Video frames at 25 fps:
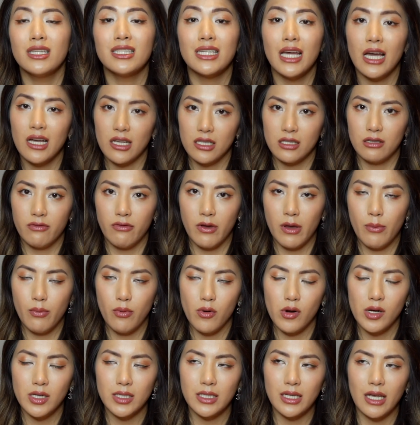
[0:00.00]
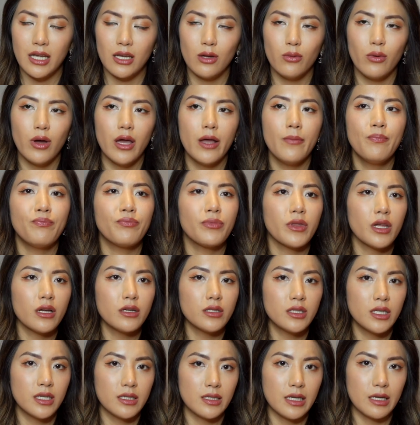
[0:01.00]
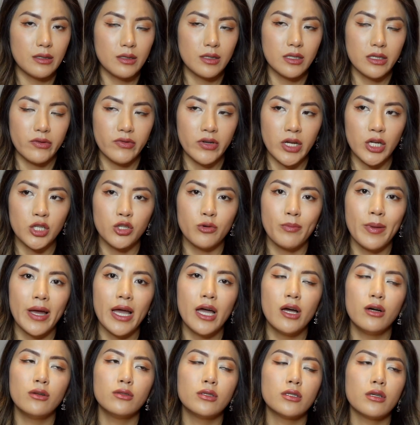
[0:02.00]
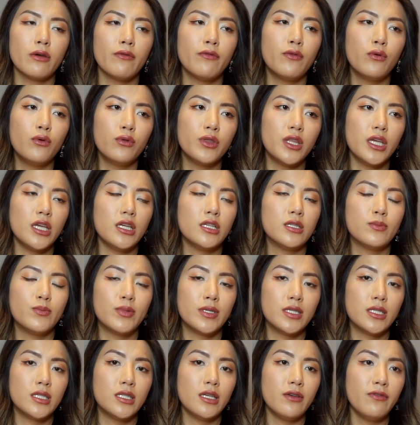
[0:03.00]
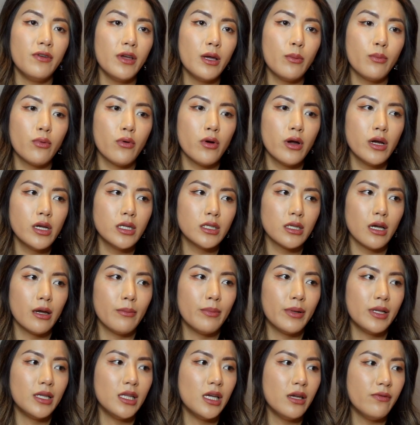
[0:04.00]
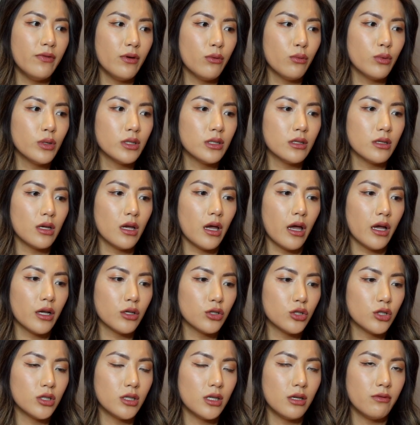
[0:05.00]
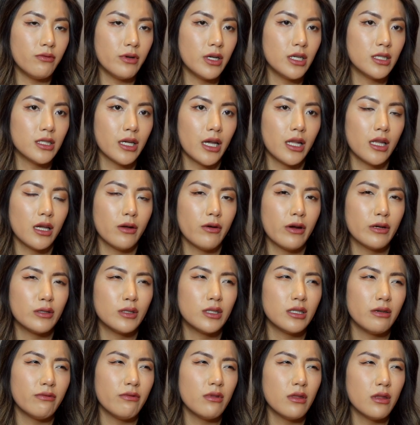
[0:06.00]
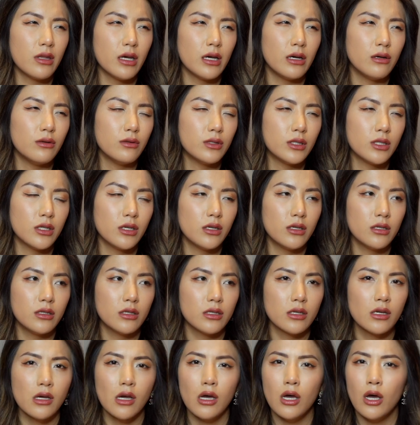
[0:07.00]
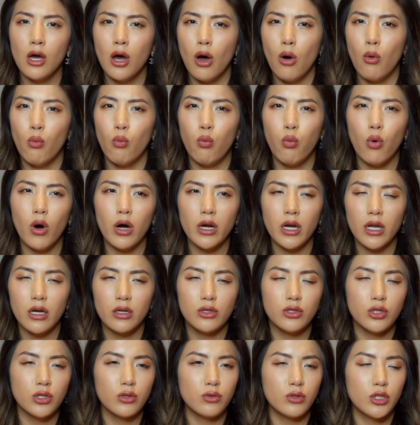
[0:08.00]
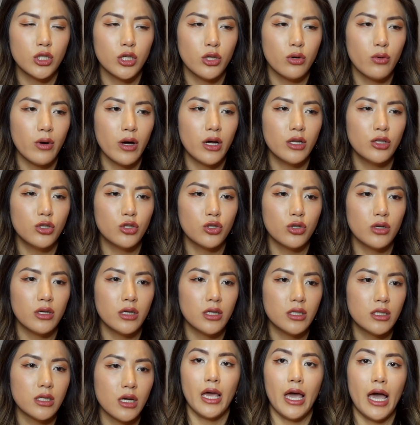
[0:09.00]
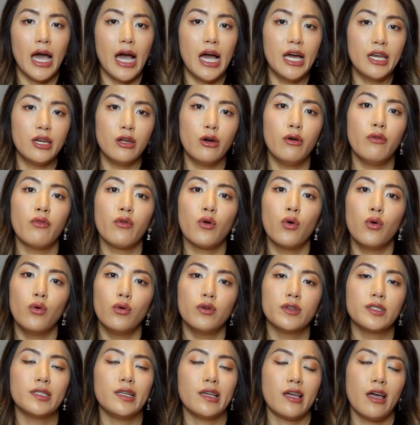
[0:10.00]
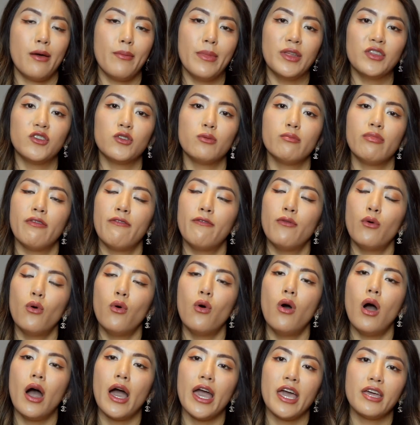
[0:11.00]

tax-free price anyway, £6,700 for the specific price. I believe it was actually retailing around 7,100 or 200 and of course, like I mentioned before, I